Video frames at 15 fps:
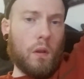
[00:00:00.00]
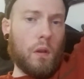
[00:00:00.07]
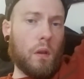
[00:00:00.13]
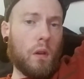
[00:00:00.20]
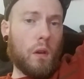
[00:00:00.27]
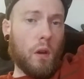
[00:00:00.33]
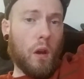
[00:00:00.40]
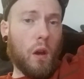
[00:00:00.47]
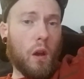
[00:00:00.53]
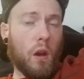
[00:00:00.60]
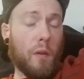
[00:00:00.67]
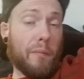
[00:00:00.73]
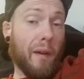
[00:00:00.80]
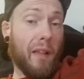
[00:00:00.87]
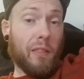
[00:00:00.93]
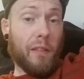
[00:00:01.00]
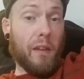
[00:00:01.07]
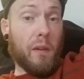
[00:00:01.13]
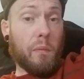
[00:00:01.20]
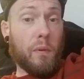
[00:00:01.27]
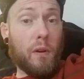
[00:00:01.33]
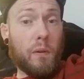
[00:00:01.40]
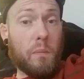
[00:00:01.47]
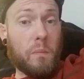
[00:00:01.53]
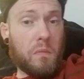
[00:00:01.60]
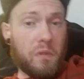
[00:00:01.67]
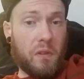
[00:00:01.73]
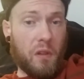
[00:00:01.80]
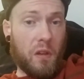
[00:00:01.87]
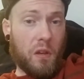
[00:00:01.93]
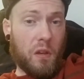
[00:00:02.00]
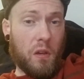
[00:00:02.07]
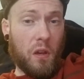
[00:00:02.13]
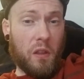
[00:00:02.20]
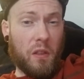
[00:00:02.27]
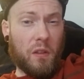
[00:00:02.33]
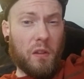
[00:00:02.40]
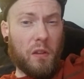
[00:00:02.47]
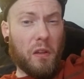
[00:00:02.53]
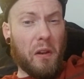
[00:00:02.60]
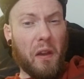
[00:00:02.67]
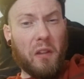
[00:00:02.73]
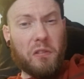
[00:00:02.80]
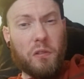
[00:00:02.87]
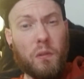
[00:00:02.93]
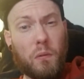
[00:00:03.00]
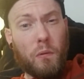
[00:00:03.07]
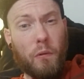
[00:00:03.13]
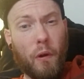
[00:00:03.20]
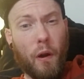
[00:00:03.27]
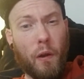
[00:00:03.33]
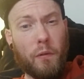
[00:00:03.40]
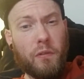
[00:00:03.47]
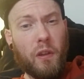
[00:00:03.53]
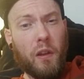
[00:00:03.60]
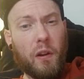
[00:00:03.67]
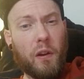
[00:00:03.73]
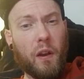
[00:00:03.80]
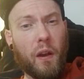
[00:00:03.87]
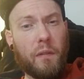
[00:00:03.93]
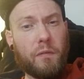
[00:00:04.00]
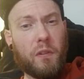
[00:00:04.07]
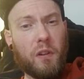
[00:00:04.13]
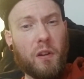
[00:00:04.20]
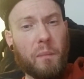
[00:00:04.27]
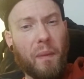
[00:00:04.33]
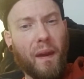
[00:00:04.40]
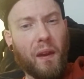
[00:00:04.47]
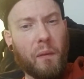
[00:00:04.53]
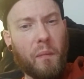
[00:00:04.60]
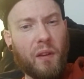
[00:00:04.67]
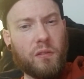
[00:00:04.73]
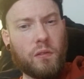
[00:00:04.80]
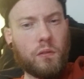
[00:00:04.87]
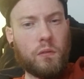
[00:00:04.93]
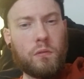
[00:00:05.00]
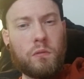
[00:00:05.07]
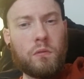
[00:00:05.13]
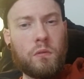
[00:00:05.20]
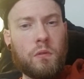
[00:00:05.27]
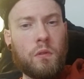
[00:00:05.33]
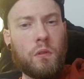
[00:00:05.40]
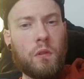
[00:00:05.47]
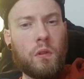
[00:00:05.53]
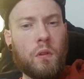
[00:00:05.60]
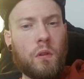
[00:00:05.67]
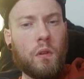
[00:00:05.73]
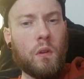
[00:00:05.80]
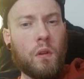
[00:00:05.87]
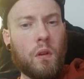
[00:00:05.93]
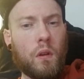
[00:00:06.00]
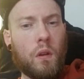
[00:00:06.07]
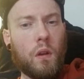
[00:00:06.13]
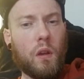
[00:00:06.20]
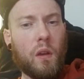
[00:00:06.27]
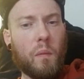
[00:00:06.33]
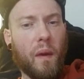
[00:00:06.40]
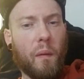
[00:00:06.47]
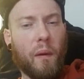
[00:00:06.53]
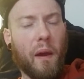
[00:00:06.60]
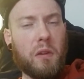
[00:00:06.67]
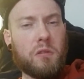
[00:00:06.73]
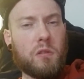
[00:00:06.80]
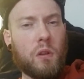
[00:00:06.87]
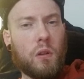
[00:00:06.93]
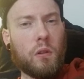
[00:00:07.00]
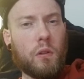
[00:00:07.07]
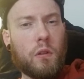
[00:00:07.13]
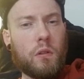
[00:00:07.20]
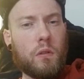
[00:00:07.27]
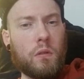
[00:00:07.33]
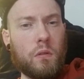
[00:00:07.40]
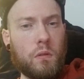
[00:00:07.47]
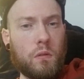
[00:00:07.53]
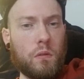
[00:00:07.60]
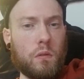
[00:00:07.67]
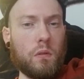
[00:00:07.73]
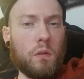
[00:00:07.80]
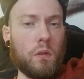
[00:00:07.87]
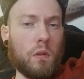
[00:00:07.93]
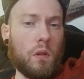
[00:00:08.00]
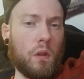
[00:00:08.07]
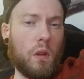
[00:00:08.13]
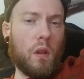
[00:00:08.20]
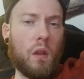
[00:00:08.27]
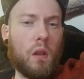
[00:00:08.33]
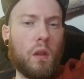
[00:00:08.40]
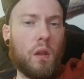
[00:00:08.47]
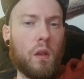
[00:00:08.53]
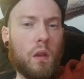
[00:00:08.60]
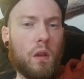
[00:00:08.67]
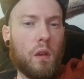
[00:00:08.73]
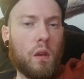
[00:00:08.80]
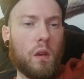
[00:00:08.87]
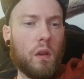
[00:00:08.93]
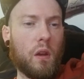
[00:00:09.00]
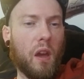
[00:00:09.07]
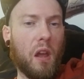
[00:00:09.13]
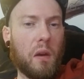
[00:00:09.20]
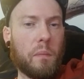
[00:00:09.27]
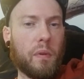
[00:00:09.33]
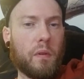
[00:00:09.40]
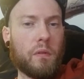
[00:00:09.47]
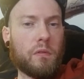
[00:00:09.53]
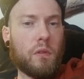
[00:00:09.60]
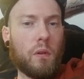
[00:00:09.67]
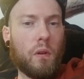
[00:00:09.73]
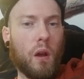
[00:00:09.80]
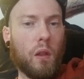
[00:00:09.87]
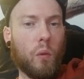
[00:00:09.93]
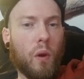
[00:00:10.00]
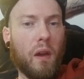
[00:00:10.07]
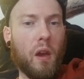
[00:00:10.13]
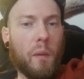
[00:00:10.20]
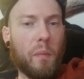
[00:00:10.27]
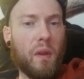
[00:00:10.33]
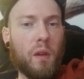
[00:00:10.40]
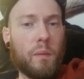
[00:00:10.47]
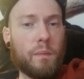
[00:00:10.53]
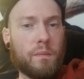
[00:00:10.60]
My labrum, I think it connects your rotator cuff to your pec muscle in my right shoulder. And I had a bruise going all the way up it.